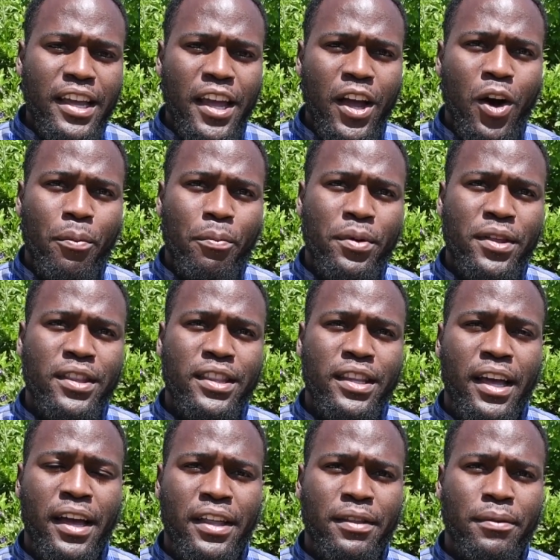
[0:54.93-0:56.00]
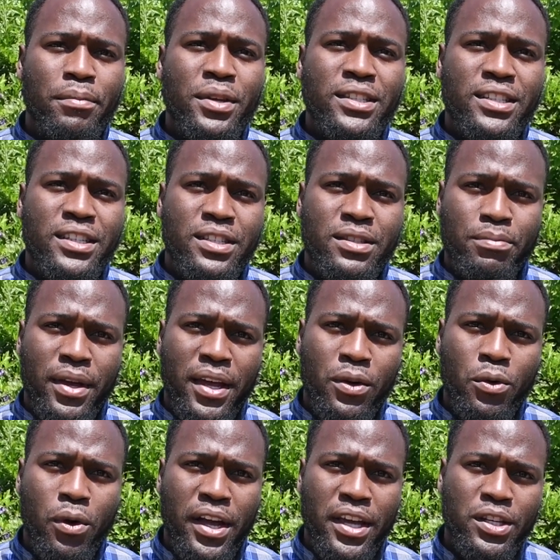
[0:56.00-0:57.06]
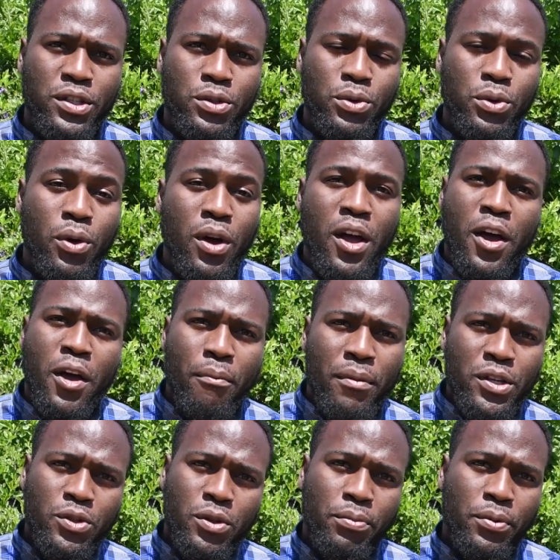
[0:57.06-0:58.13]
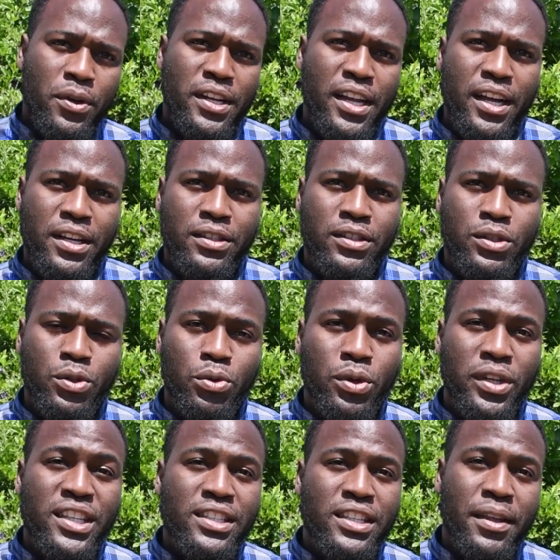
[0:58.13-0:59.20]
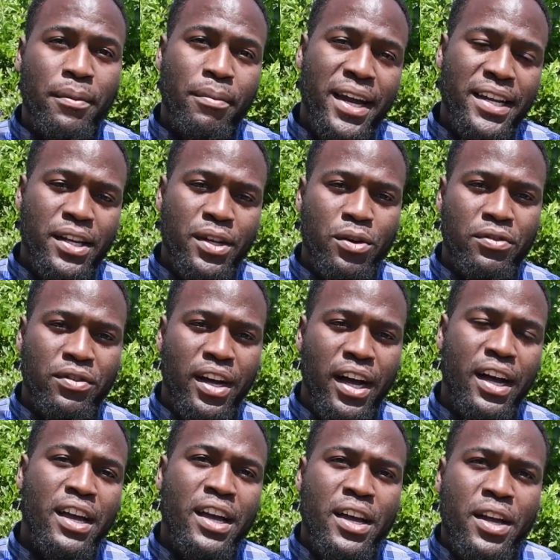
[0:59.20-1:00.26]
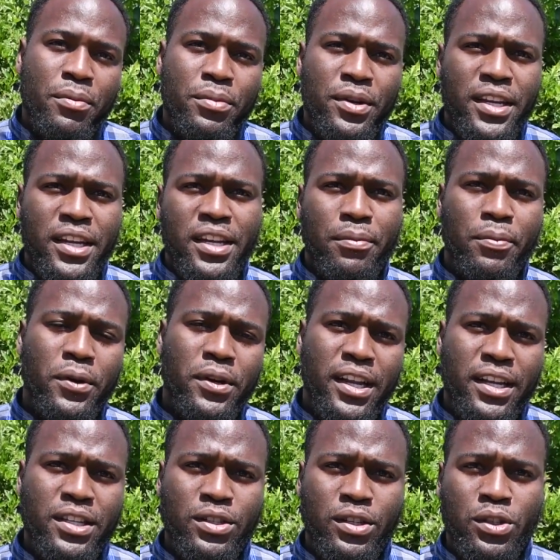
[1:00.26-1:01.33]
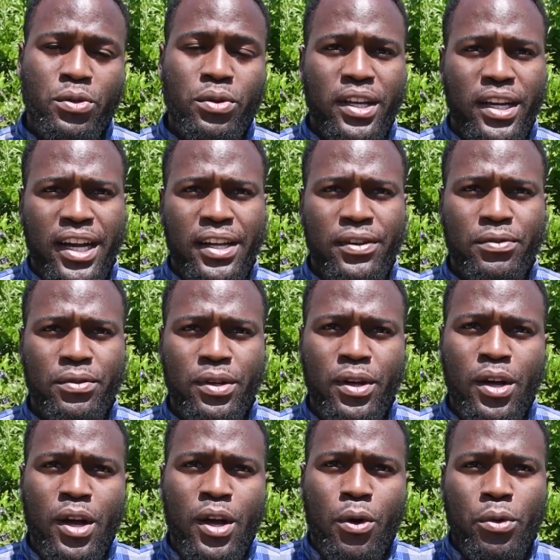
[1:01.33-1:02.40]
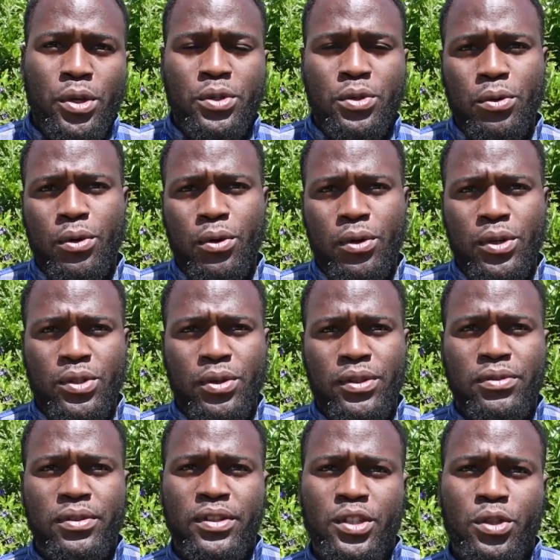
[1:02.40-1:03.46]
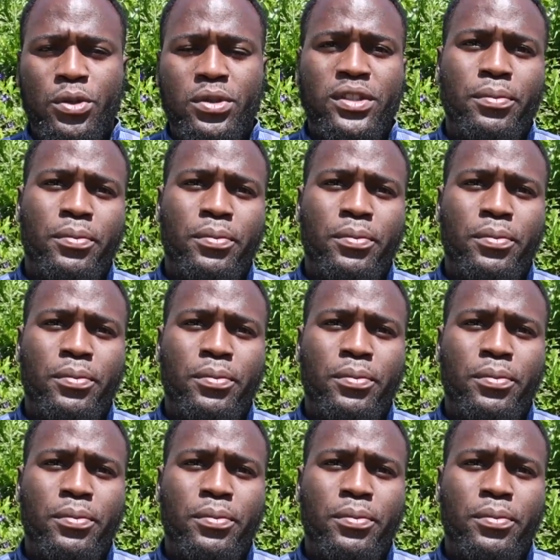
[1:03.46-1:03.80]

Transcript: helping uh, the businessmen who are into menstrual products to ease the burden of uh, bringing the products into the country, which will consequently reduce the